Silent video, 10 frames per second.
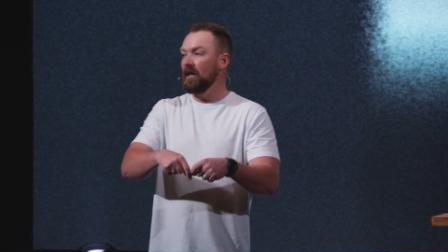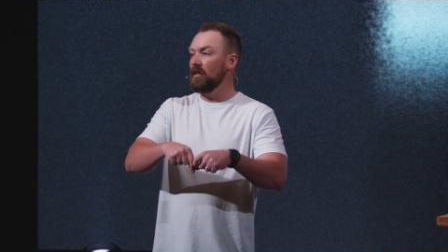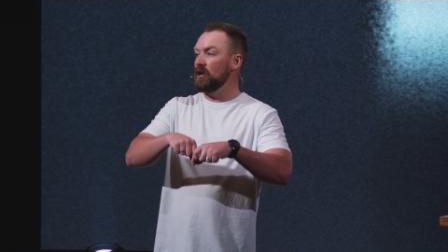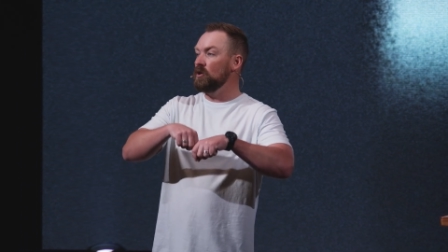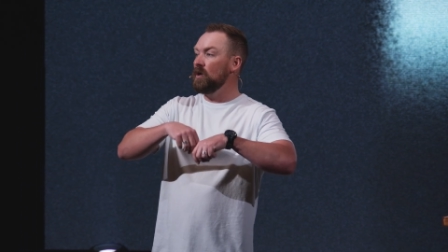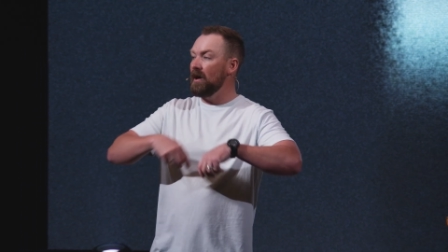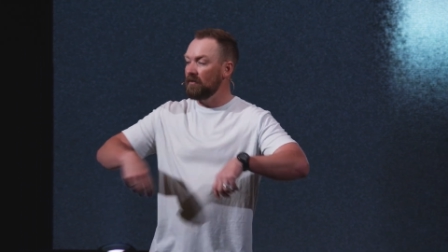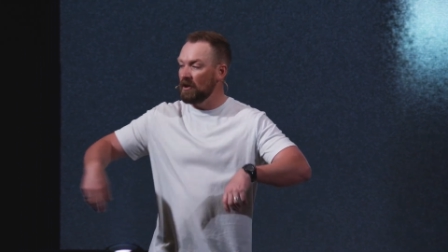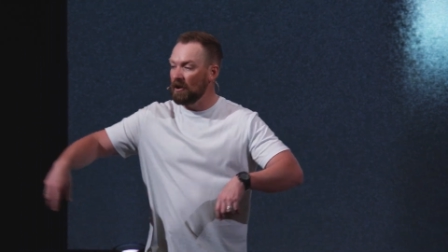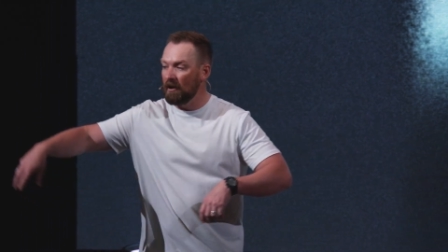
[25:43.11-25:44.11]
that you have
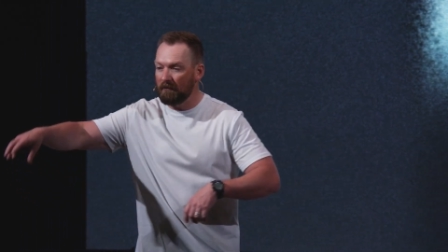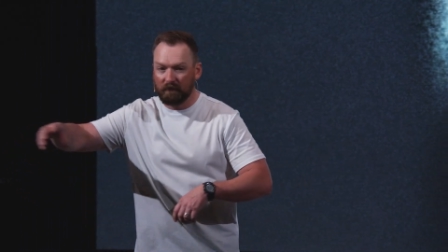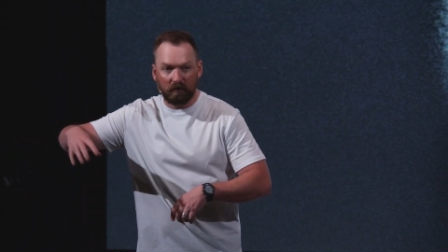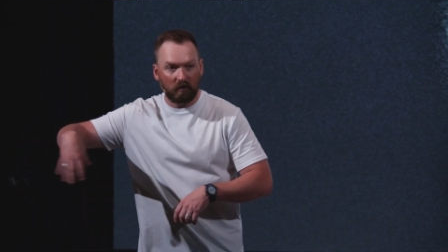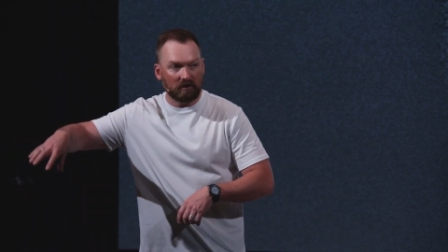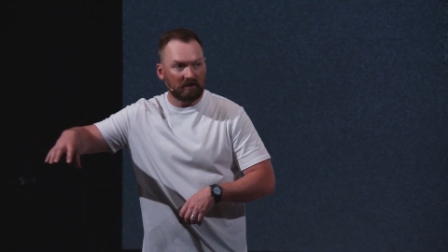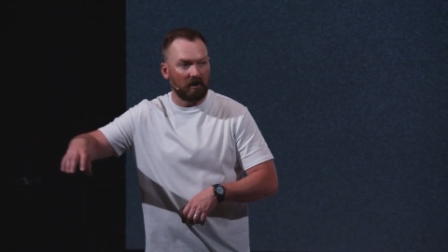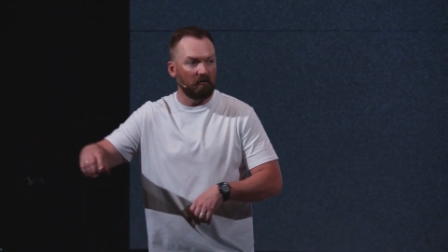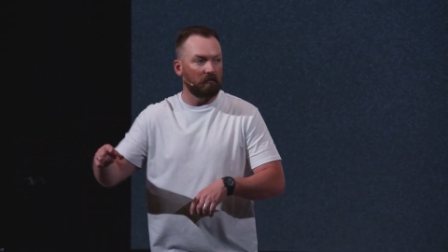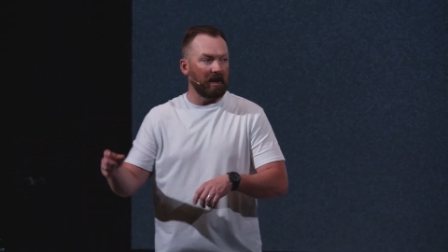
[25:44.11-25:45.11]
enough for
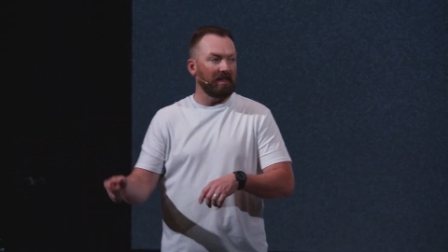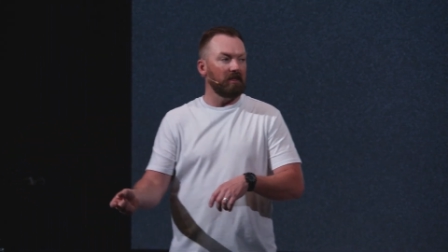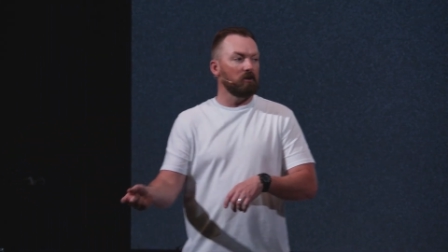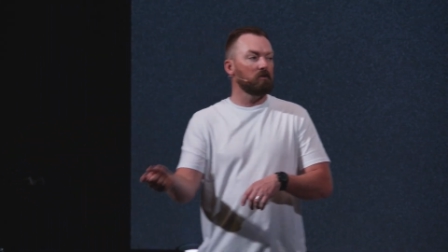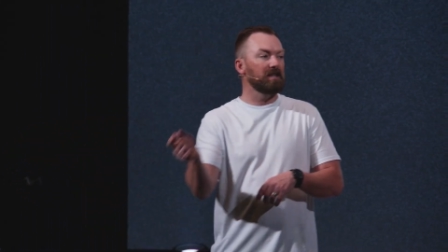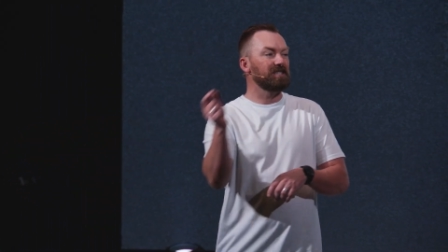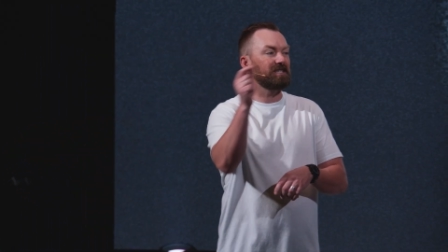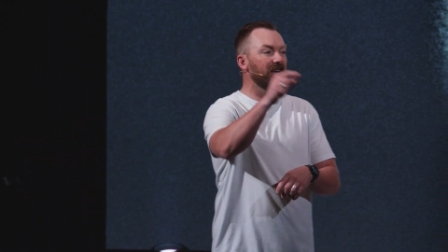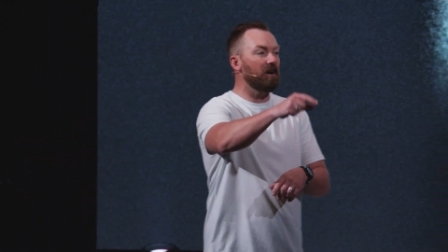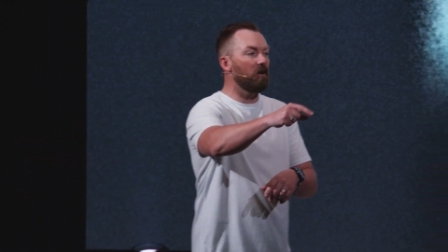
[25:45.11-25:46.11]
yourself and then you can
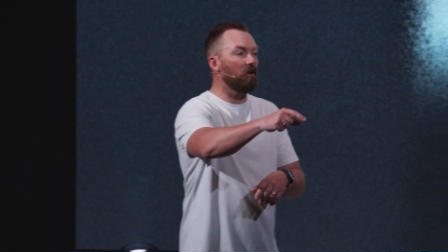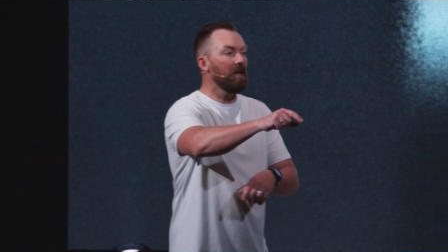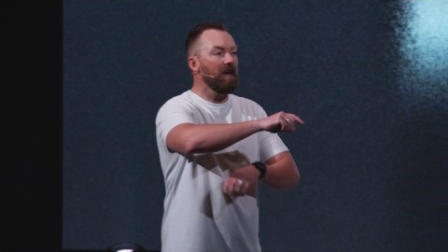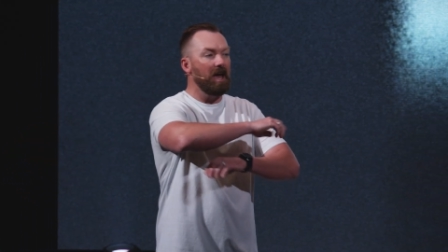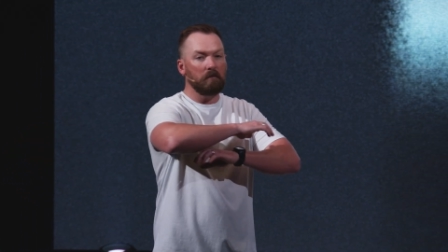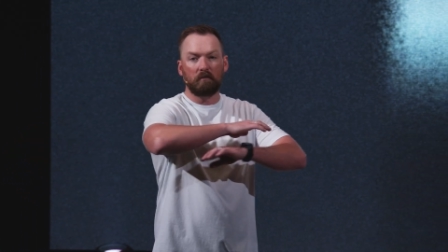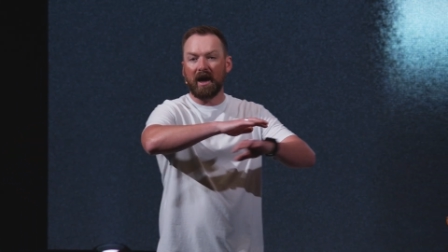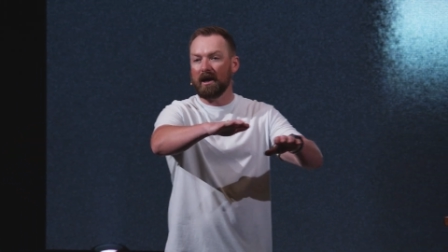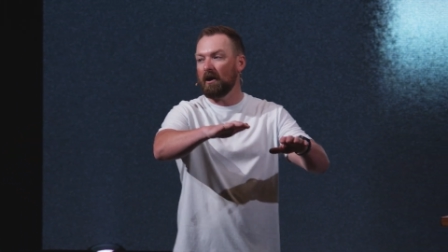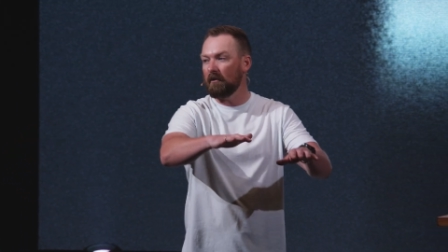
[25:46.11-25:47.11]
sell and
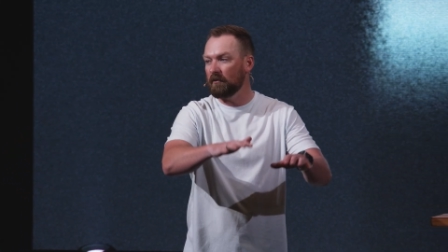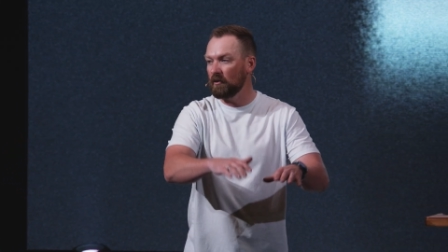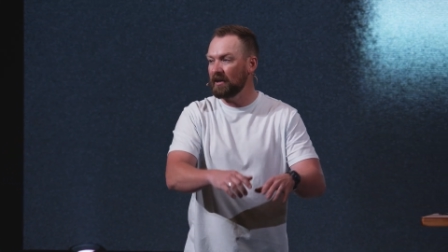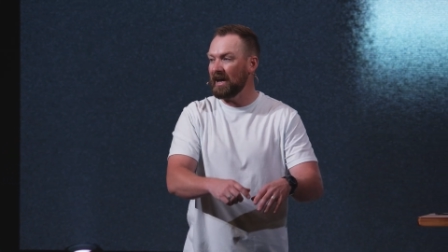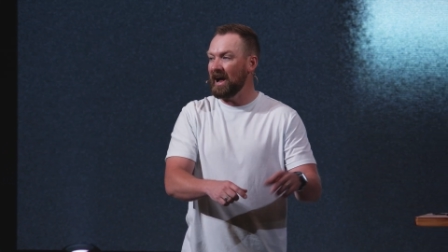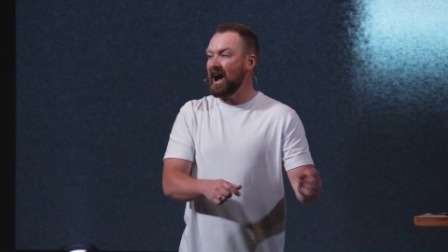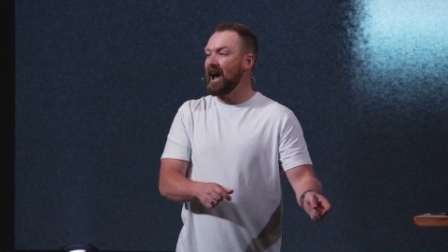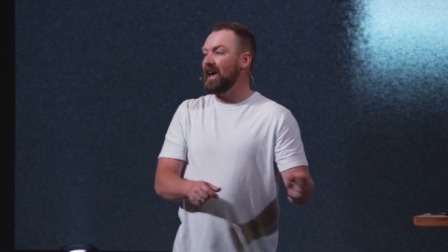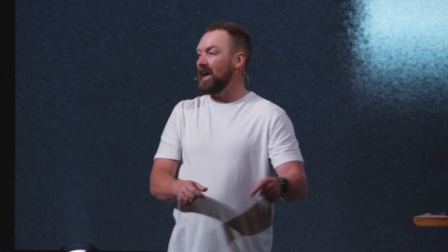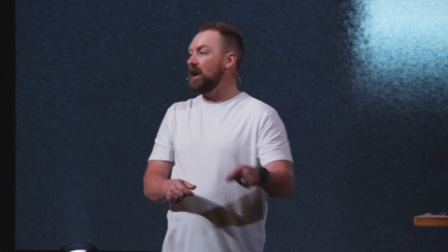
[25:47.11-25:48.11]
pay off your debt.
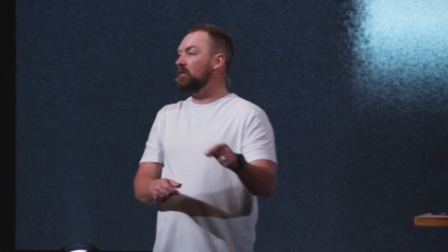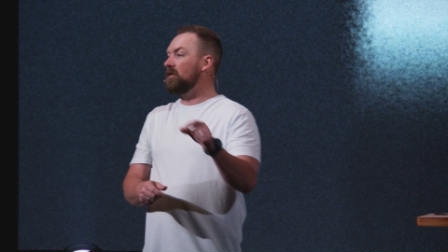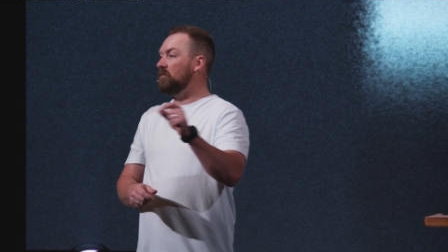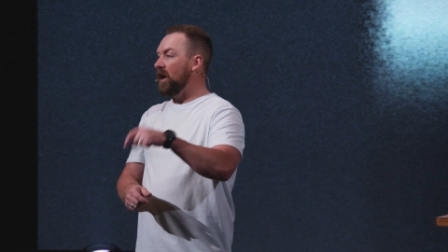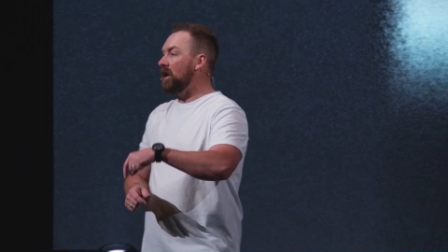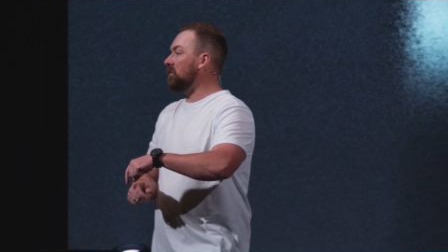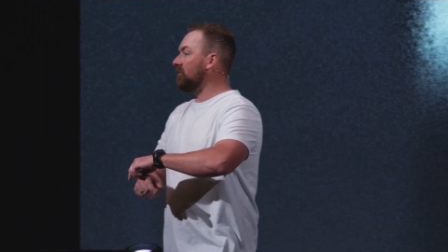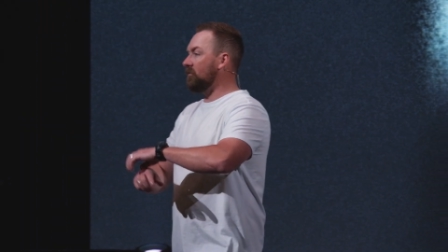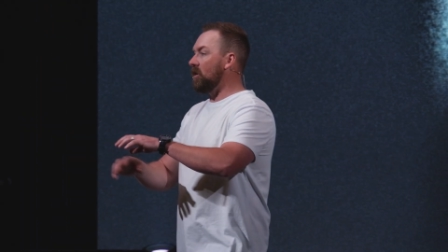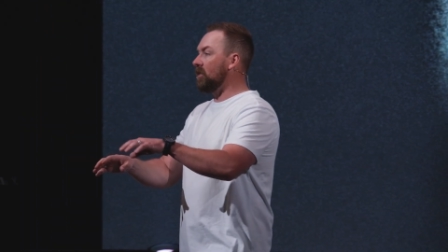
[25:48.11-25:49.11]
I am the
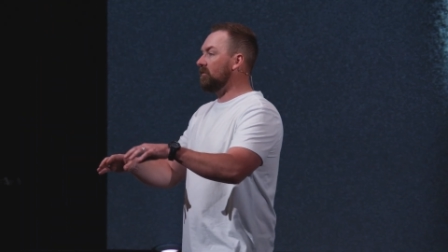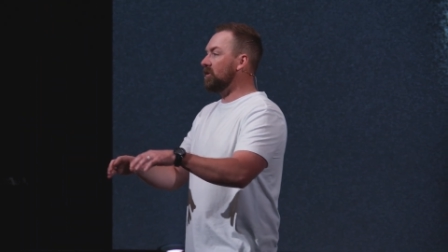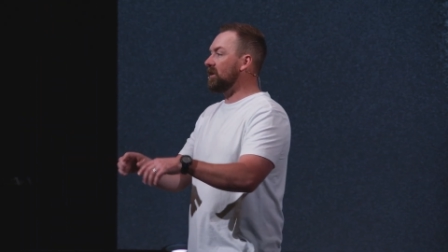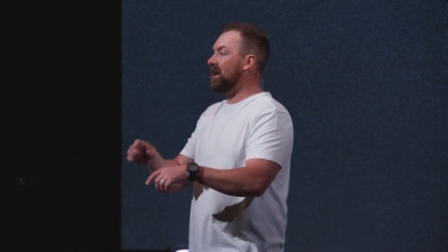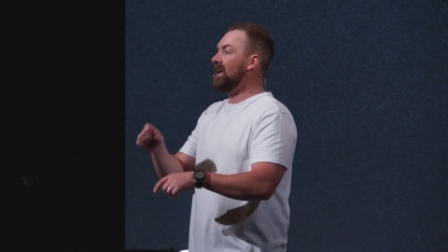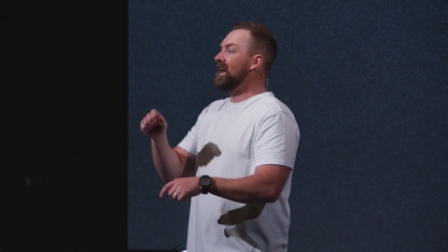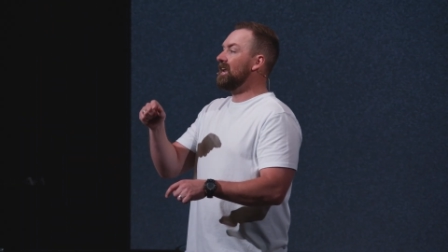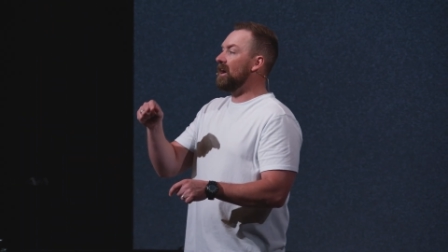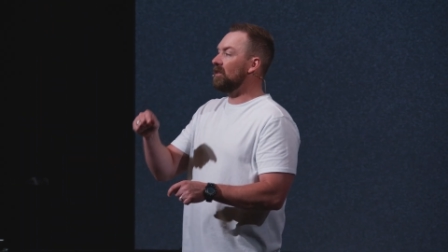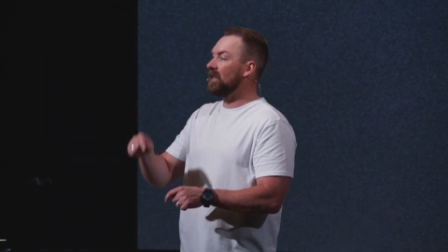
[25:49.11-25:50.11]
payment for all of your debt.
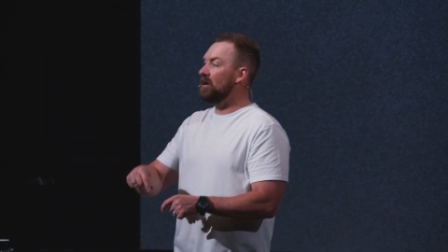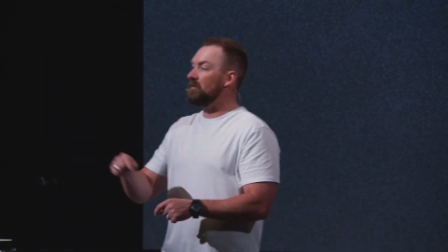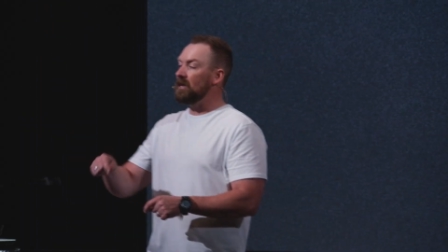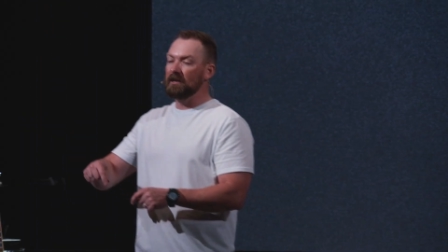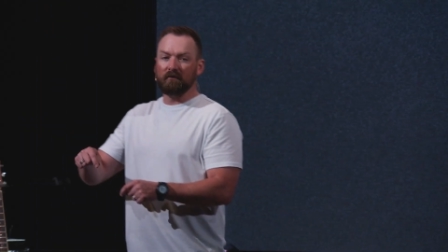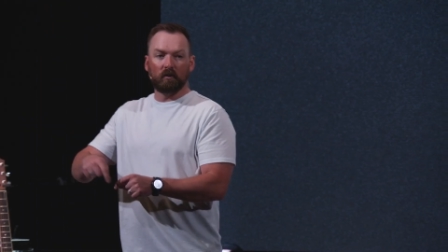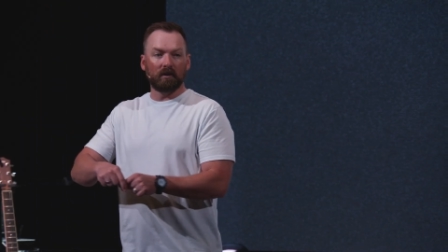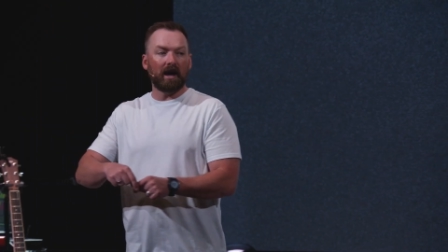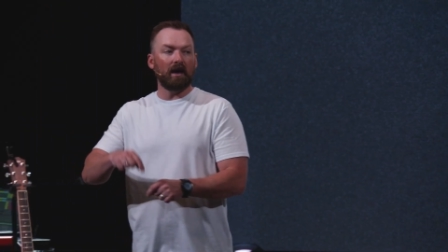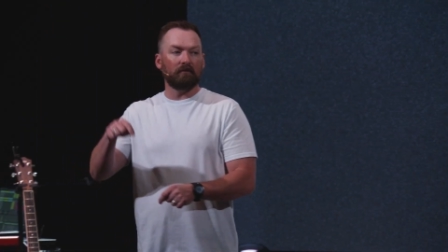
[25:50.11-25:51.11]
Now let me give you
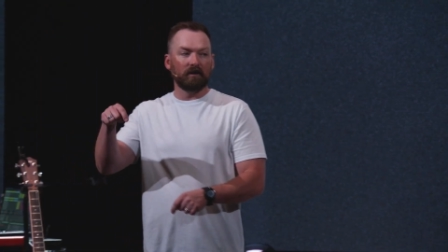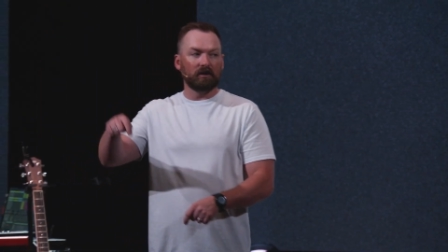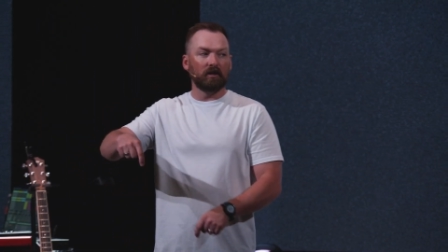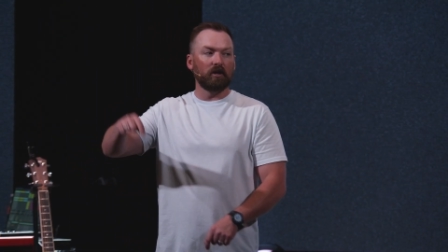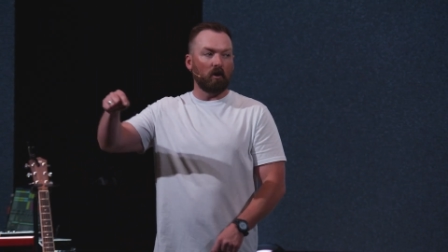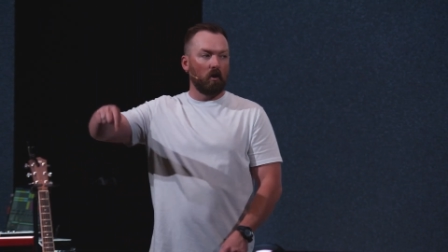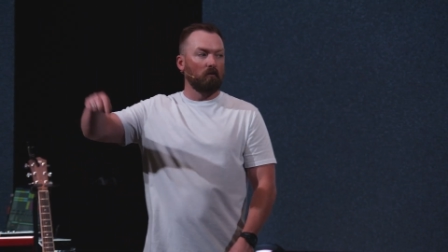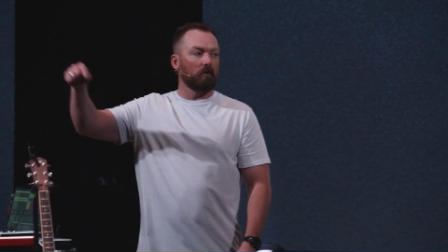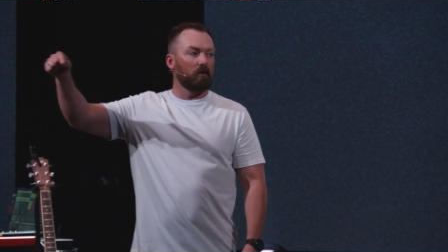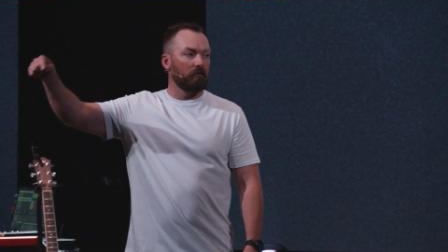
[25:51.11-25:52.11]
life until it
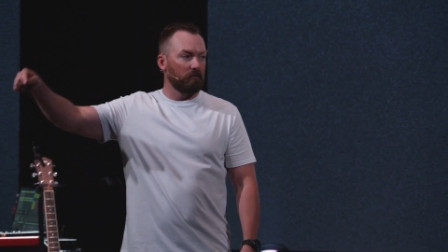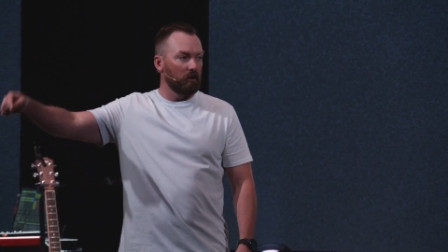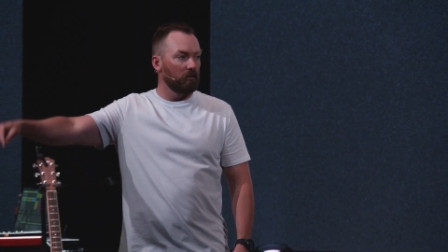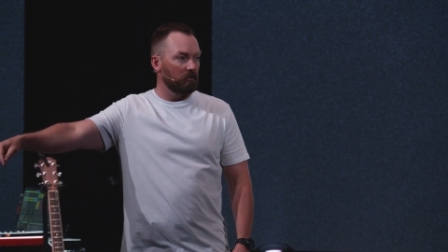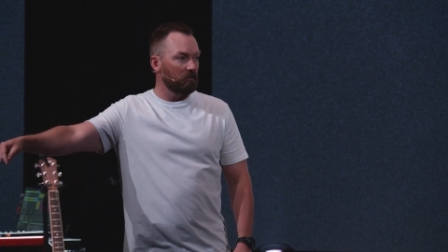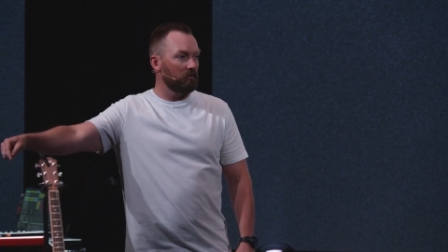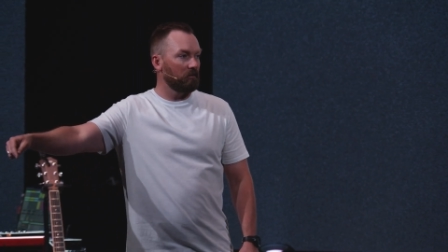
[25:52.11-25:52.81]
over overflows.